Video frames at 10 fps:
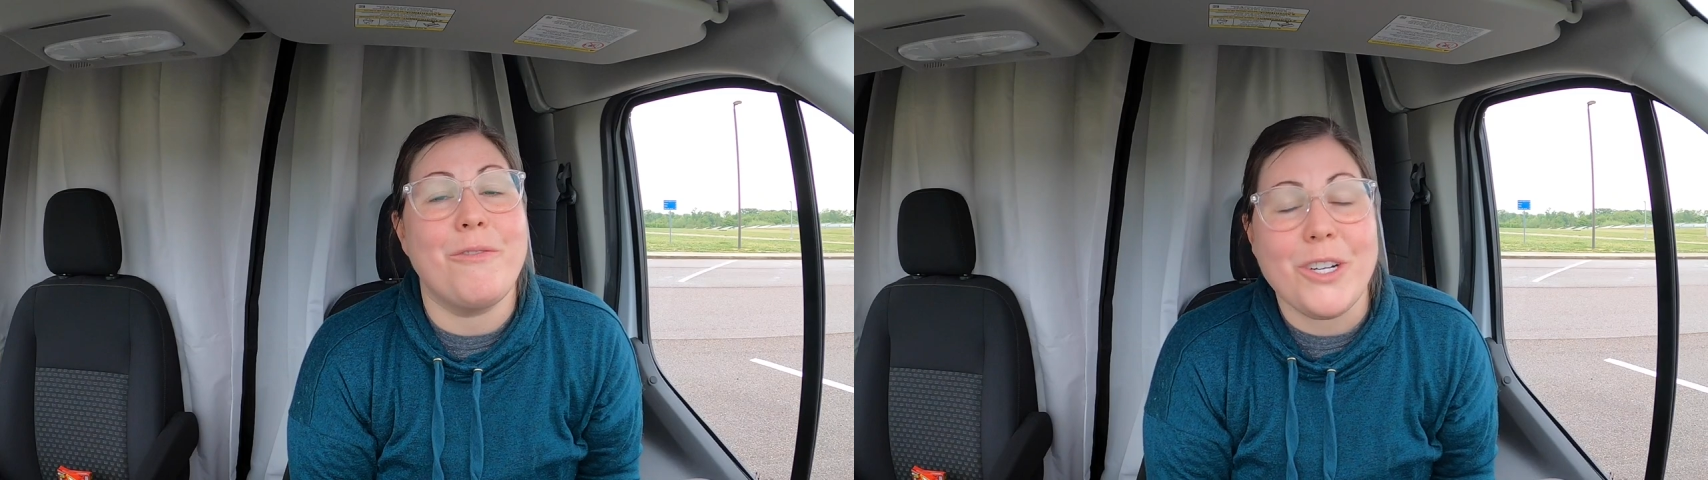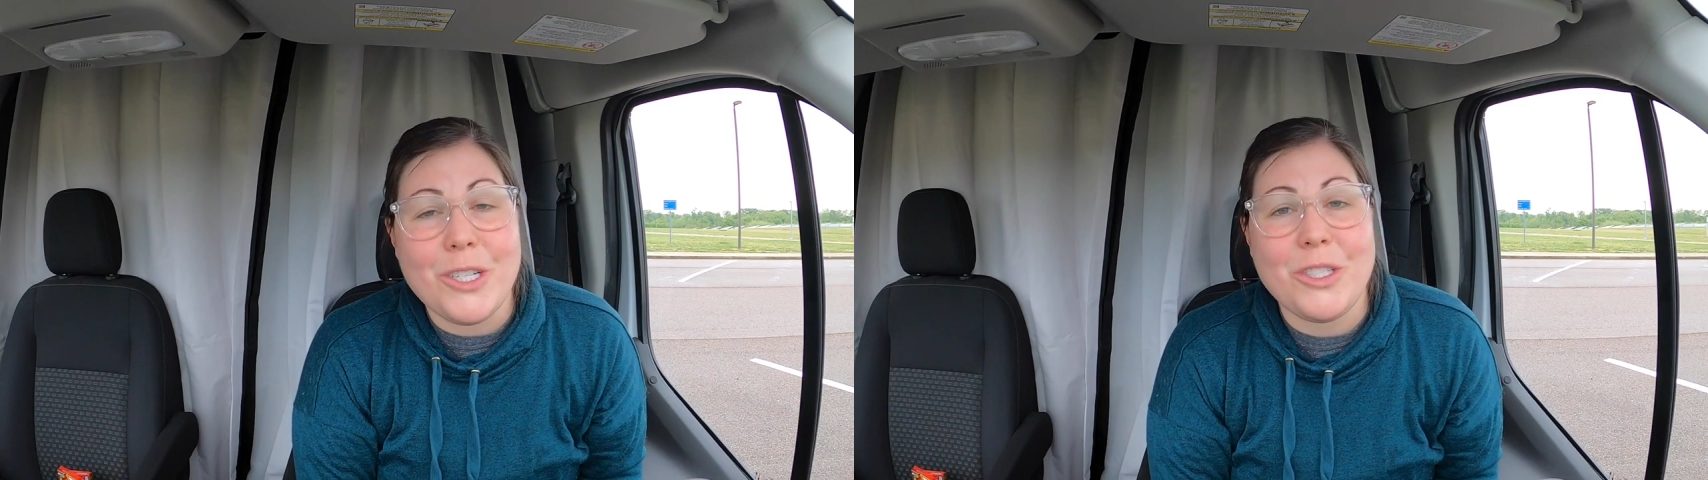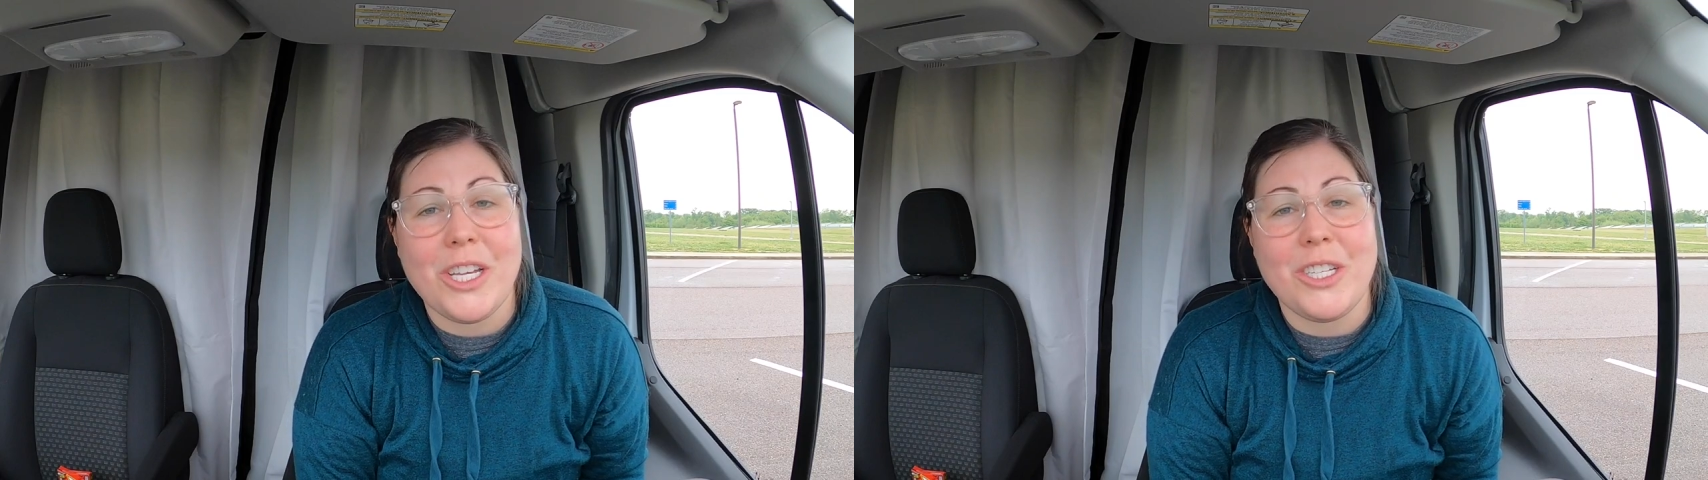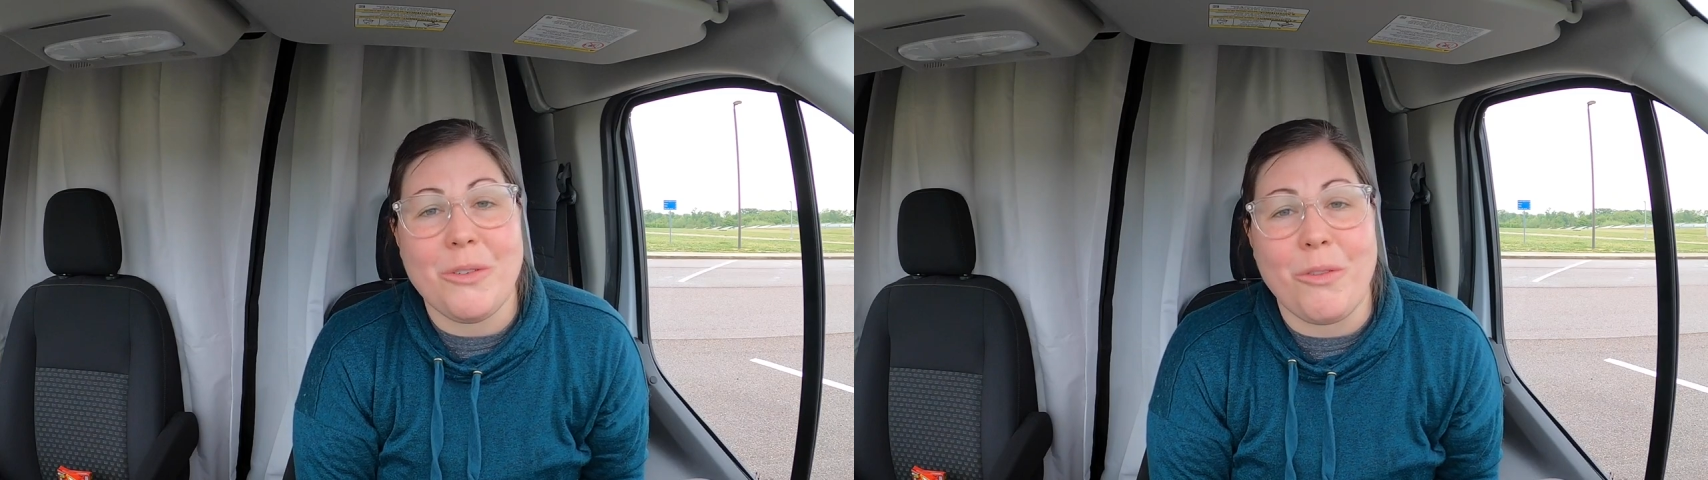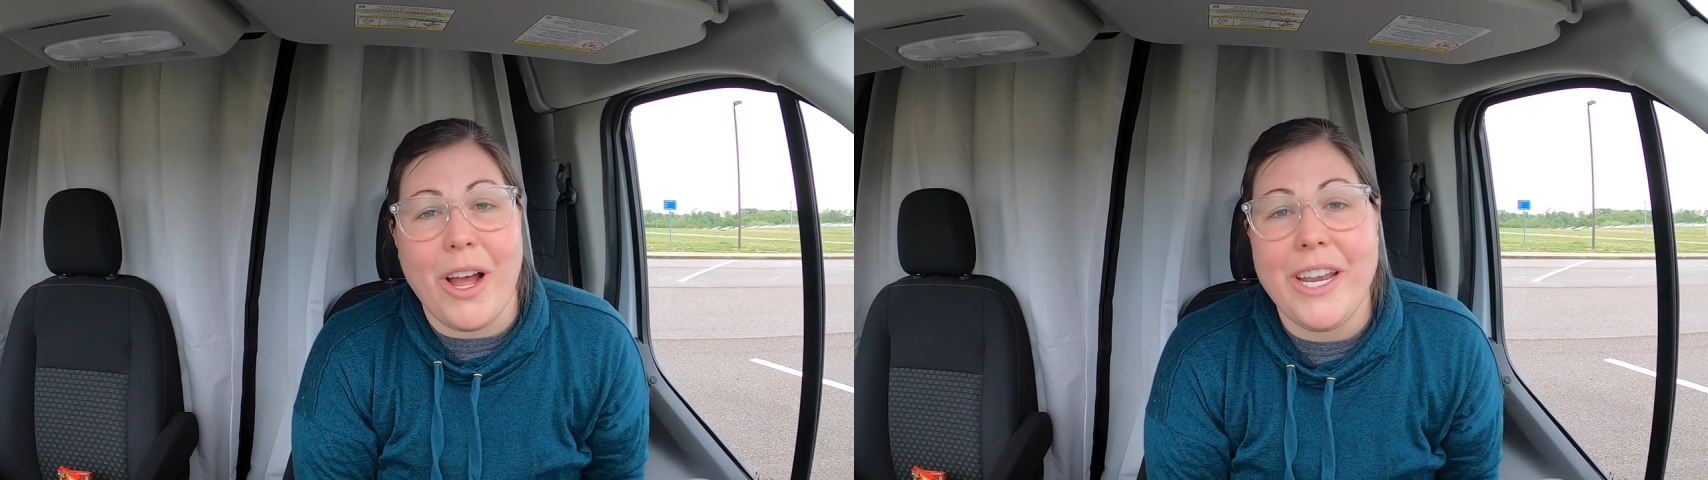first
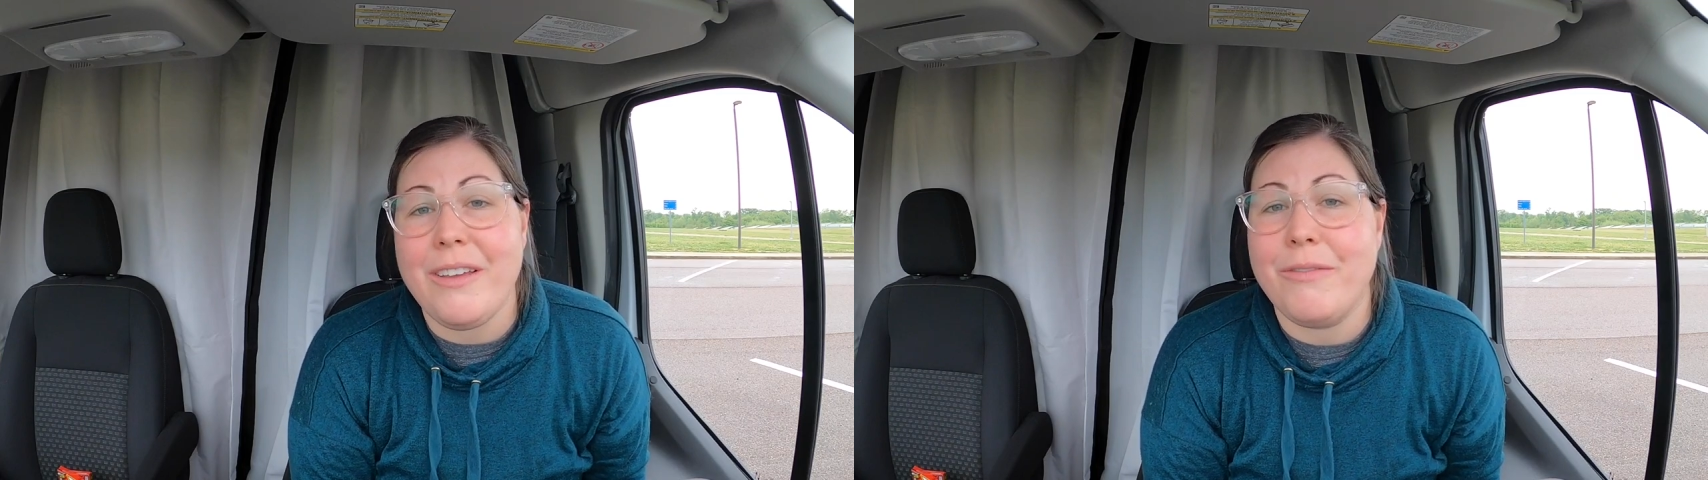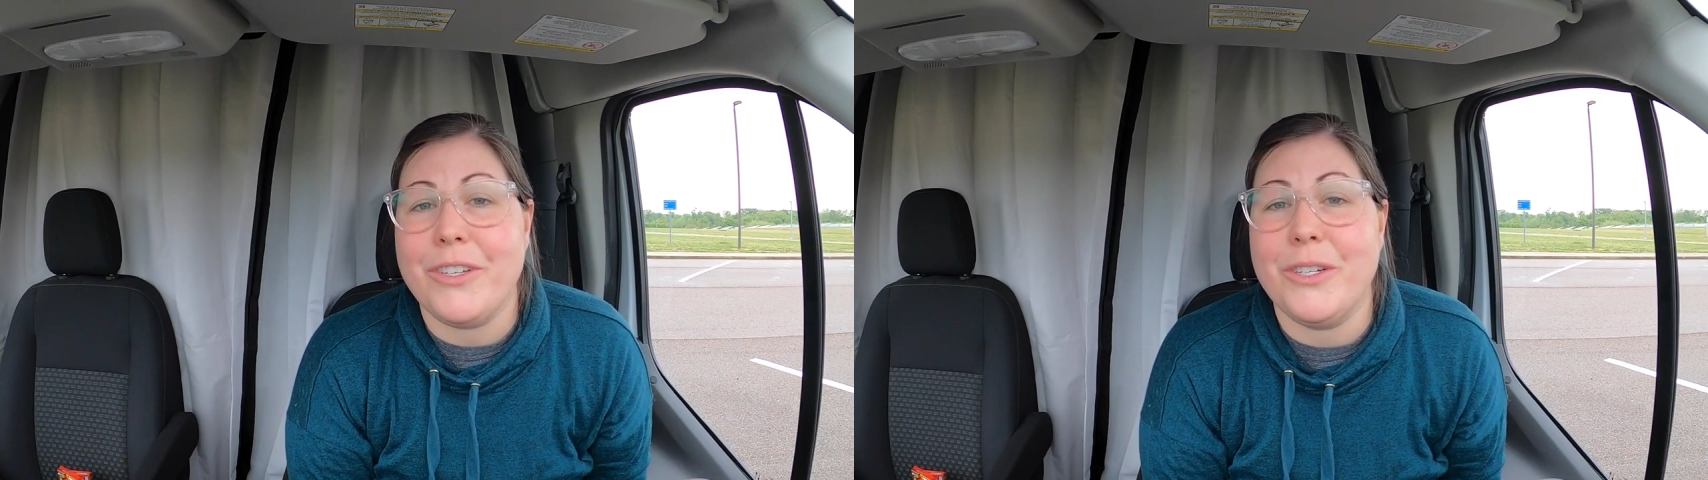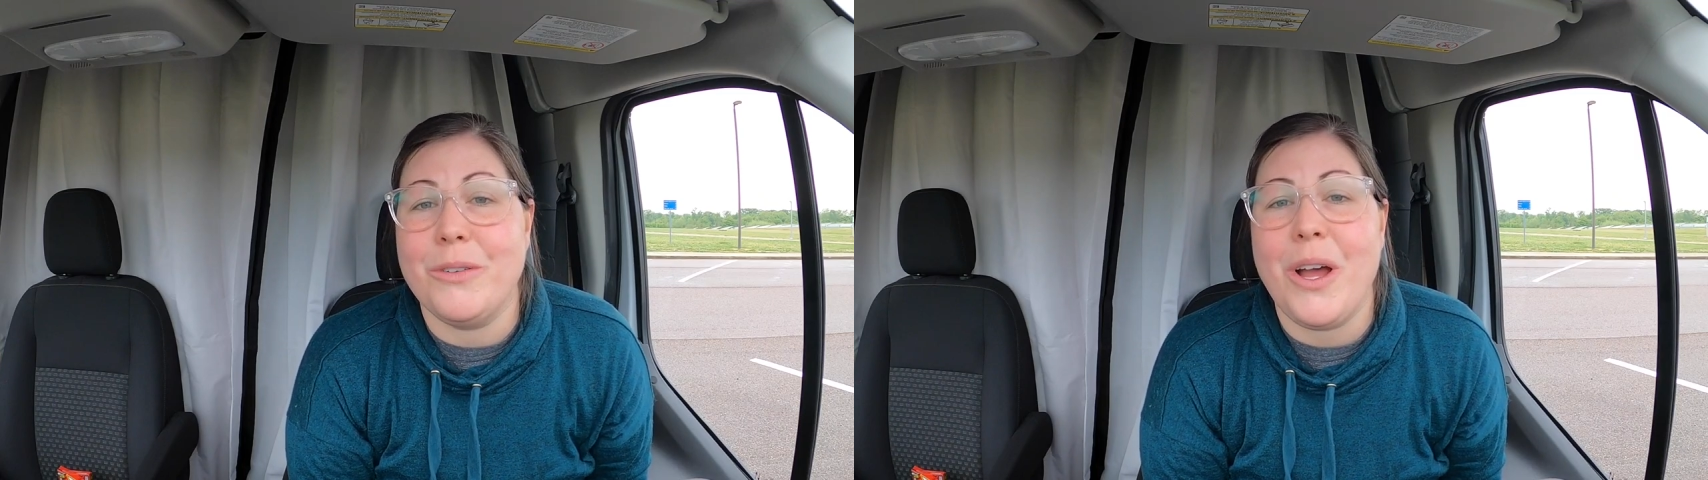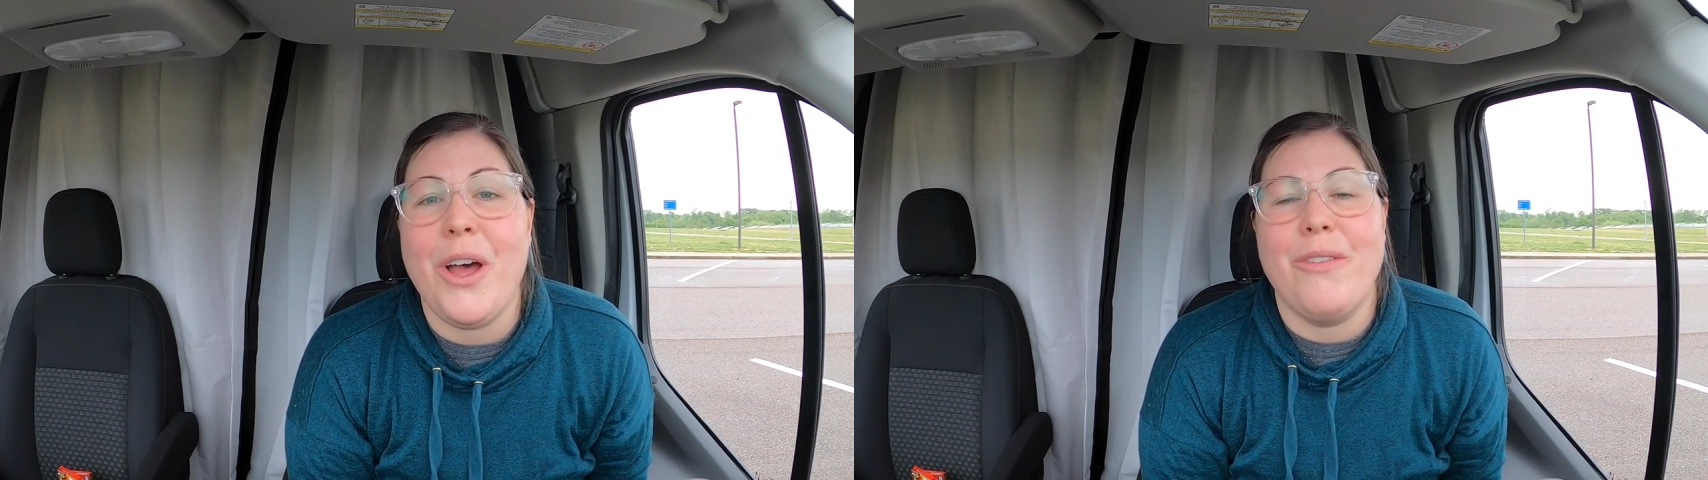to Rendezvous